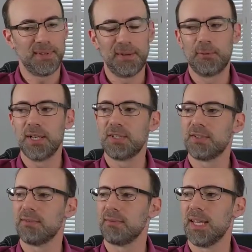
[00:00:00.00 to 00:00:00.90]

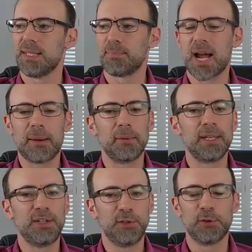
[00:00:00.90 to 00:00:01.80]
which it's
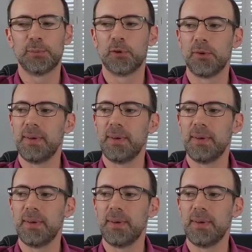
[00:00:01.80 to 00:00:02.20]
probably doable.